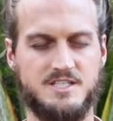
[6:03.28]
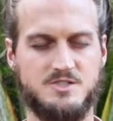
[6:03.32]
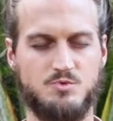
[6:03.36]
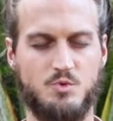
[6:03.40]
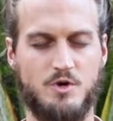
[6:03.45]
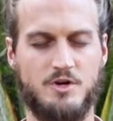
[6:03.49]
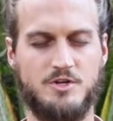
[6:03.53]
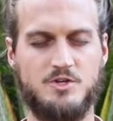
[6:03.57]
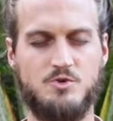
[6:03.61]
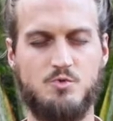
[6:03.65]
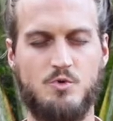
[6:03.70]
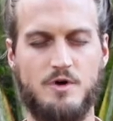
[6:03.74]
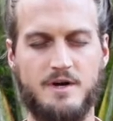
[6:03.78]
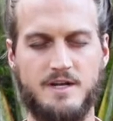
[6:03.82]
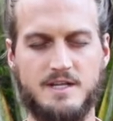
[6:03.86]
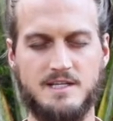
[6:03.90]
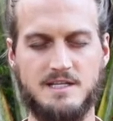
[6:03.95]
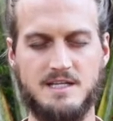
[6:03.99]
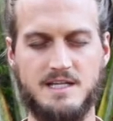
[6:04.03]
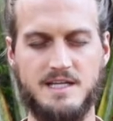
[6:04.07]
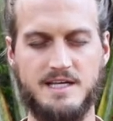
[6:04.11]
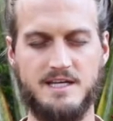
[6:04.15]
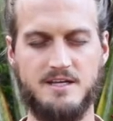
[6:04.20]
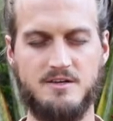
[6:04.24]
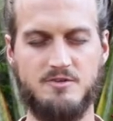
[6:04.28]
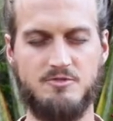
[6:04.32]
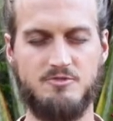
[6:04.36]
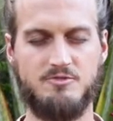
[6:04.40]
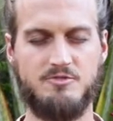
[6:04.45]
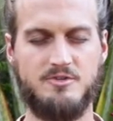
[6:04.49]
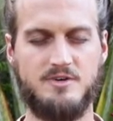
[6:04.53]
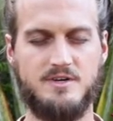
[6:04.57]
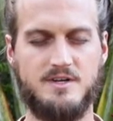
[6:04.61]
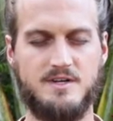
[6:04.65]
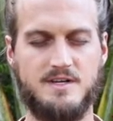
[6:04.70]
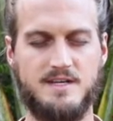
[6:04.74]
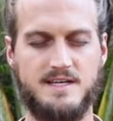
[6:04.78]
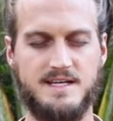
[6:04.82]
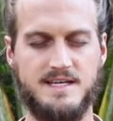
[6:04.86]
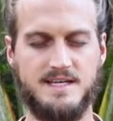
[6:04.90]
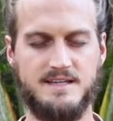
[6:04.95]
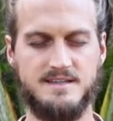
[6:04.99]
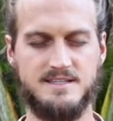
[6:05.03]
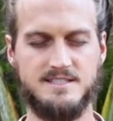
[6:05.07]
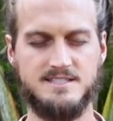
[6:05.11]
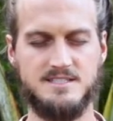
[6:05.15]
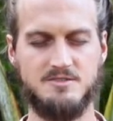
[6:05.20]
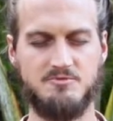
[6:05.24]
is where you want to live
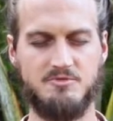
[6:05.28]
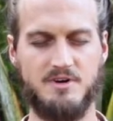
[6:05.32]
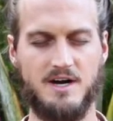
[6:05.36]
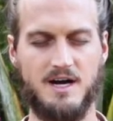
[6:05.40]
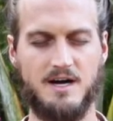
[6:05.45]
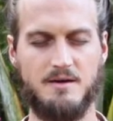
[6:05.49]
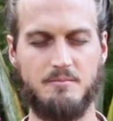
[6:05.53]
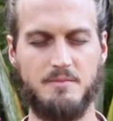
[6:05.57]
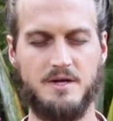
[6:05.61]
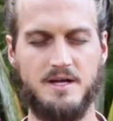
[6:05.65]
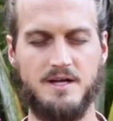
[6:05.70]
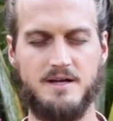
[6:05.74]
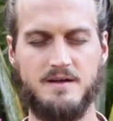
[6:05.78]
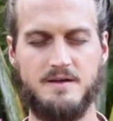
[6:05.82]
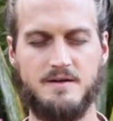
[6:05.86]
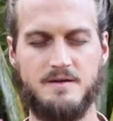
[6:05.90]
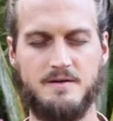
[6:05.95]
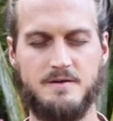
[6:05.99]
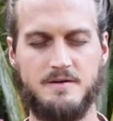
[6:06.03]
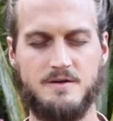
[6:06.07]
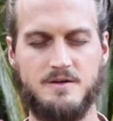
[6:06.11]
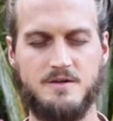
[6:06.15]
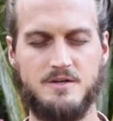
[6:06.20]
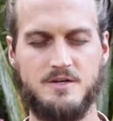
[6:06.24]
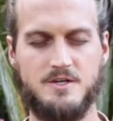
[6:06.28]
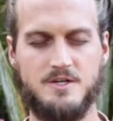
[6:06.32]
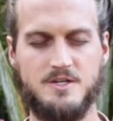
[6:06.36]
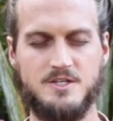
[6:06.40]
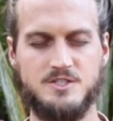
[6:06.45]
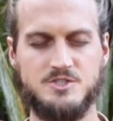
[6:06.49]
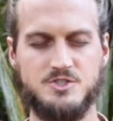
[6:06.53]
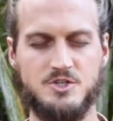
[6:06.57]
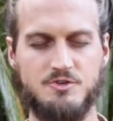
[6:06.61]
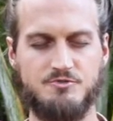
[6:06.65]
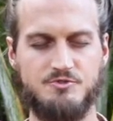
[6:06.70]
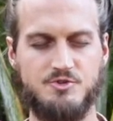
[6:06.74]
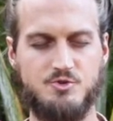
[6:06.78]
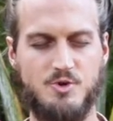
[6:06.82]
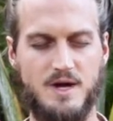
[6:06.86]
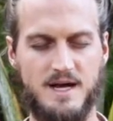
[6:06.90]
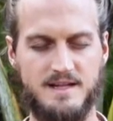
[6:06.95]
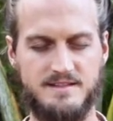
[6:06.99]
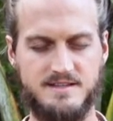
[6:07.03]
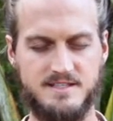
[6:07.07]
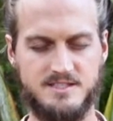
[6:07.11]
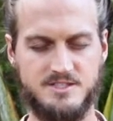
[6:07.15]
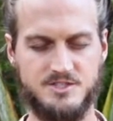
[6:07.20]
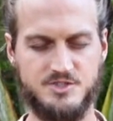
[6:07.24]
in this environment. So if you
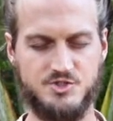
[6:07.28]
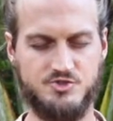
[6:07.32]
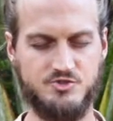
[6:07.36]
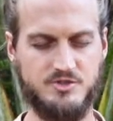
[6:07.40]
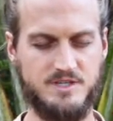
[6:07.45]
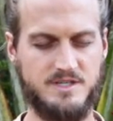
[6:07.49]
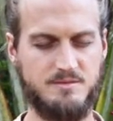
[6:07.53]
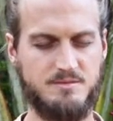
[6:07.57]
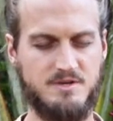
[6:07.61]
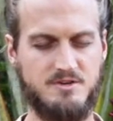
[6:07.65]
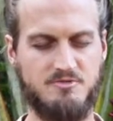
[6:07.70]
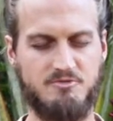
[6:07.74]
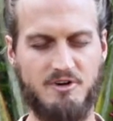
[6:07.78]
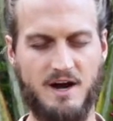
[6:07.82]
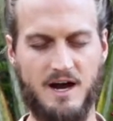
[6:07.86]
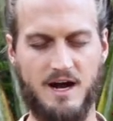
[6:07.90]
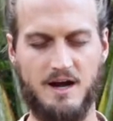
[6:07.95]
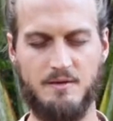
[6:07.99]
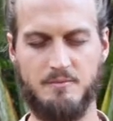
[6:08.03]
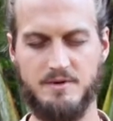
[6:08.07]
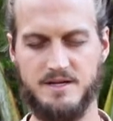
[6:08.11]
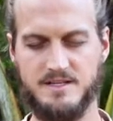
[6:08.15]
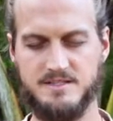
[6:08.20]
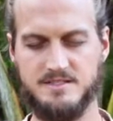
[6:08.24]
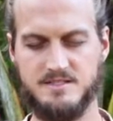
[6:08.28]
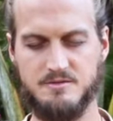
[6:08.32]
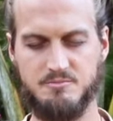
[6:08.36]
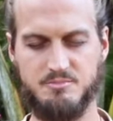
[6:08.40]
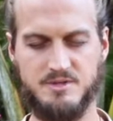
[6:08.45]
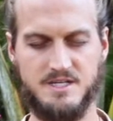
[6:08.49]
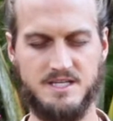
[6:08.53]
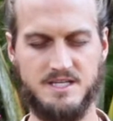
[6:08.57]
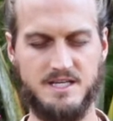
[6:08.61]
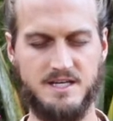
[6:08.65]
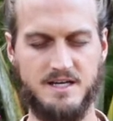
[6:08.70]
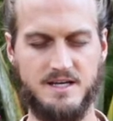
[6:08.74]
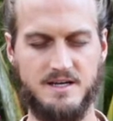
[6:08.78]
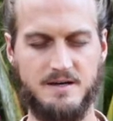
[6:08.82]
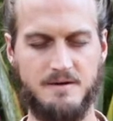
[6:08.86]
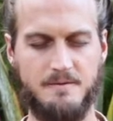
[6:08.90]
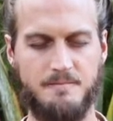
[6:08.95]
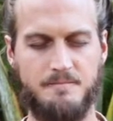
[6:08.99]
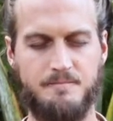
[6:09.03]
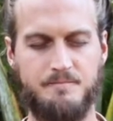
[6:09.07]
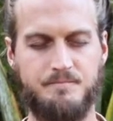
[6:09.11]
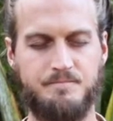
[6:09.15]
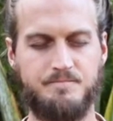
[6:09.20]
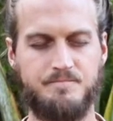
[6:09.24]
had this dream environment to be in,
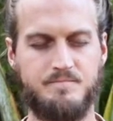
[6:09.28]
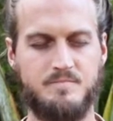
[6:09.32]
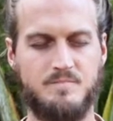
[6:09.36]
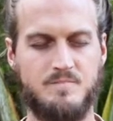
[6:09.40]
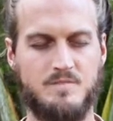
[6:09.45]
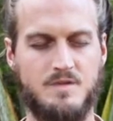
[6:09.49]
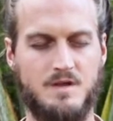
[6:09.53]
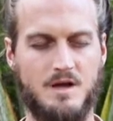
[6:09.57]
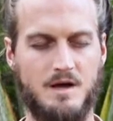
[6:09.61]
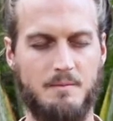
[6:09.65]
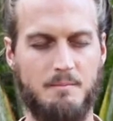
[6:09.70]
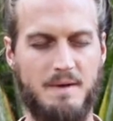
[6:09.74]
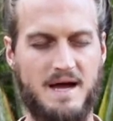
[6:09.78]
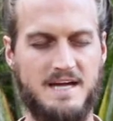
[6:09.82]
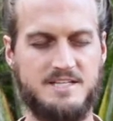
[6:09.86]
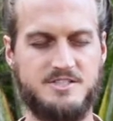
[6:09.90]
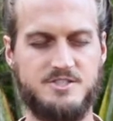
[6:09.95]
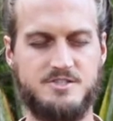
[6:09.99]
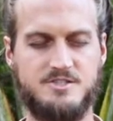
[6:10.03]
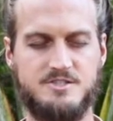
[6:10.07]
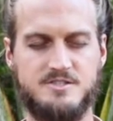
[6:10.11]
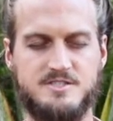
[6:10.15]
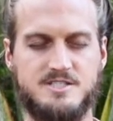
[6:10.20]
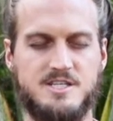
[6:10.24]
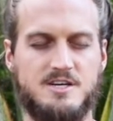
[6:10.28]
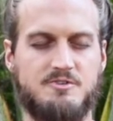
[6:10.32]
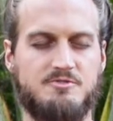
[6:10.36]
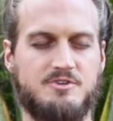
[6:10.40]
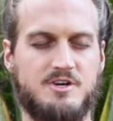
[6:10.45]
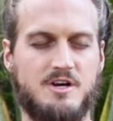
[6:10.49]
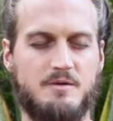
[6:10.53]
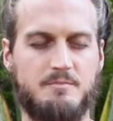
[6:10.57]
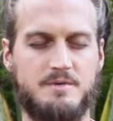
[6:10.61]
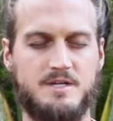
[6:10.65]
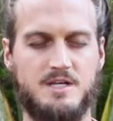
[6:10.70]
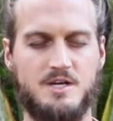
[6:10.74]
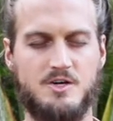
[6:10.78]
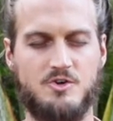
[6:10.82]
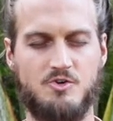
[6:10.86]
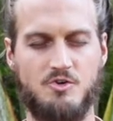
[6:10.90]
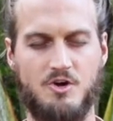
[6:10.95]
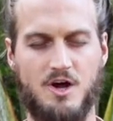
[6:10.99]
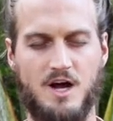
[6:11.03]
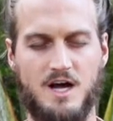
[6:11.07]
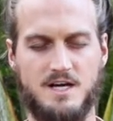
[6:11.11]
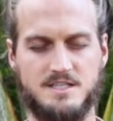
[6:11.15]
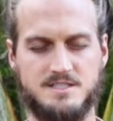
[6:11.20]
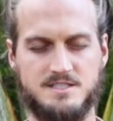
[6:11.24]
imagine yourself coming
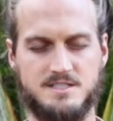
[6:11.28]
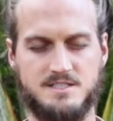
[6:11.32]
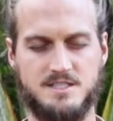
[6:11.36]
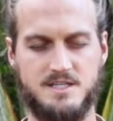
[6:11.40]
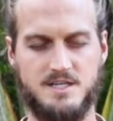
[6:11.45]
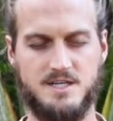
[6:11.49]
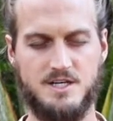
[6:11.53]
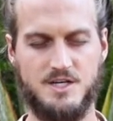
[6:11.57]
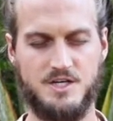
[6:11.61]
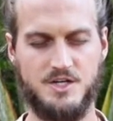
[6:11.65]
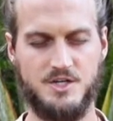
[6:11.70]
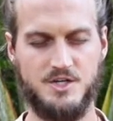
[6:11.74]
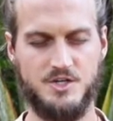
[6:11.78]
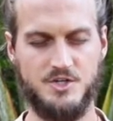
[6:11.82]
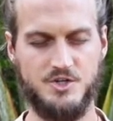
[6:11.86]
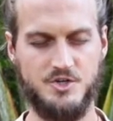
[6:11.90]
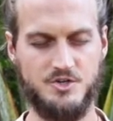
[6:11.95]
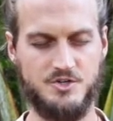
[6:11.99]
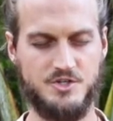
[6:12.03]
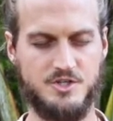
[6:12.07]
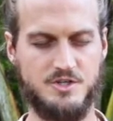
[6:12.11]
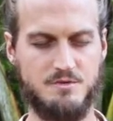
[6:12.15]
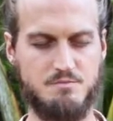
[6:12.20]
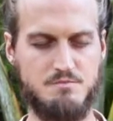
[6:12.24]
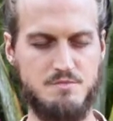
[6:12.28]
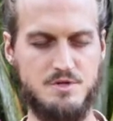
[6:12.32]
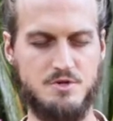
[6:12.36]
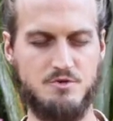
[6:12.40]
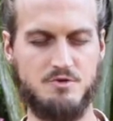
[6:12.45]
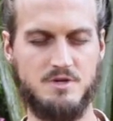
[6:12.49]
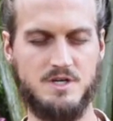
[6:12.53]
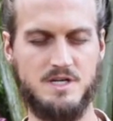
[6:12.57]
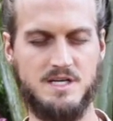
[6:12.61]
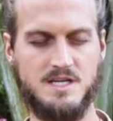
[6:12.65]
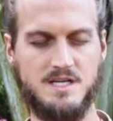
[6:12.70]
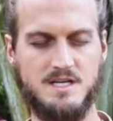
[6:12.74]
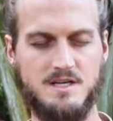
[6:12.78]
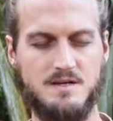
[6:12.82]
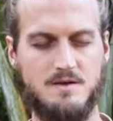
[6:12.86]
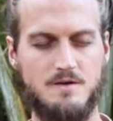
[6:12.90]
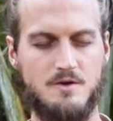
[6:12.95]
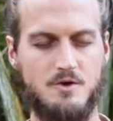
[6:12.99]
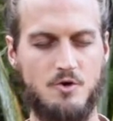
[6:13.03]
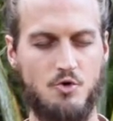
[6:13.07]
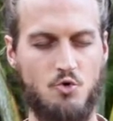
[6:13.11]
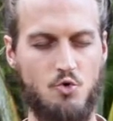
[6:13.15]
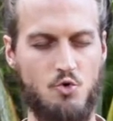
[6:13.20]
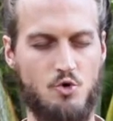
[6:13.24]
across your community
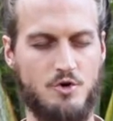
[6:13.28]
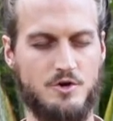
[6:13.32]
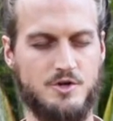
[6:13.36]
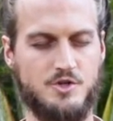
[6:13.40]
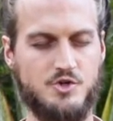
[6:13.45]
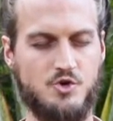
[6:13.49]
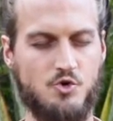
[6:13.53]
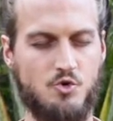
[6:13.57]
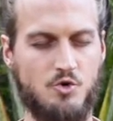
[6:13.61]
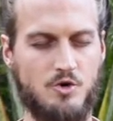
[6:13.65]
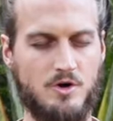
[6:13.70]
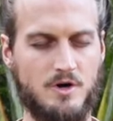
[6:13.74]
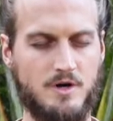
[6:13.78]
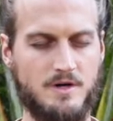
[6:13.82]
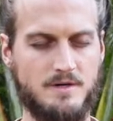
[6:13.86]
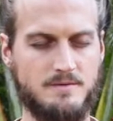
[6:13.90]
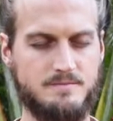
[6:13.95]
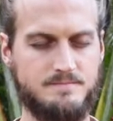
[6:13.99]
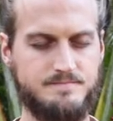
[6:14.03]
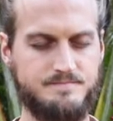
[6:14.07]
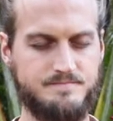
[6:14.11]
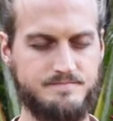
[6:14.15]
or your